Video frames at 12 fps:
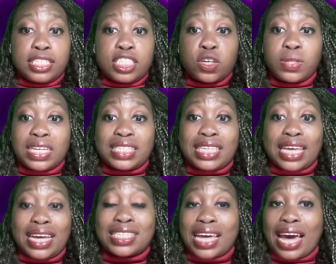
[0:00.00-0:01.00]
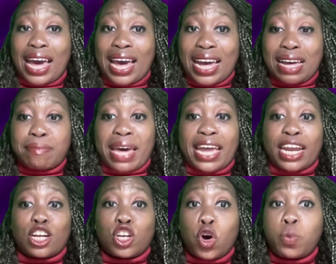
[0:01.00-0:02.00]
So this takes an aim at
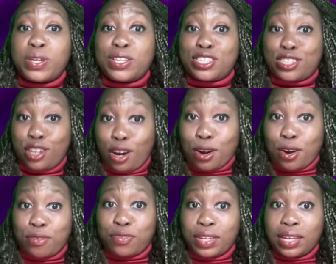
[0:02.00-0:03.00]
Adobe's turf,